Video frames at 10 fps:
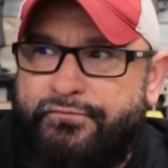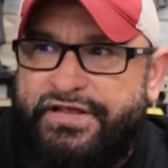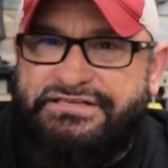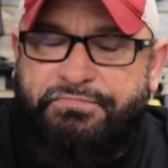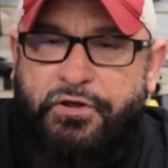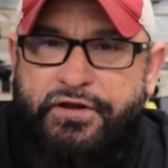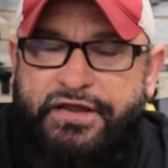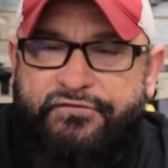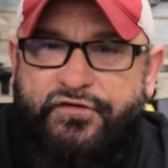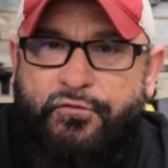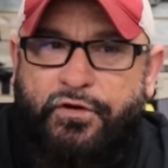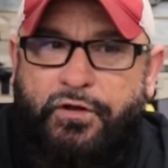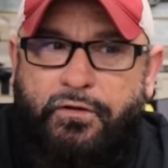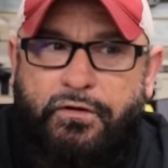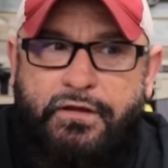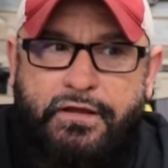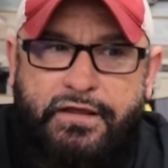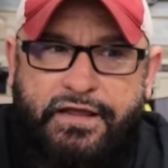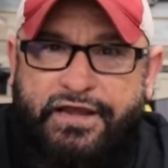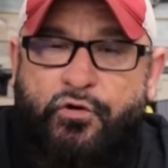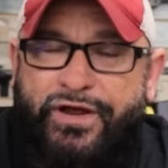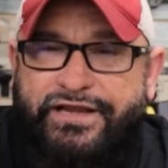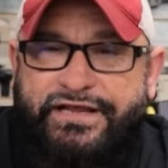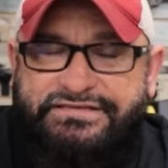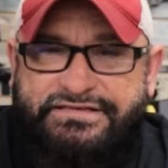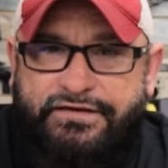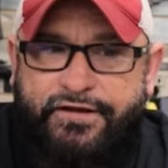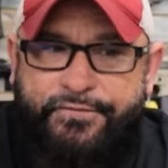exploding, if you will, in quickness.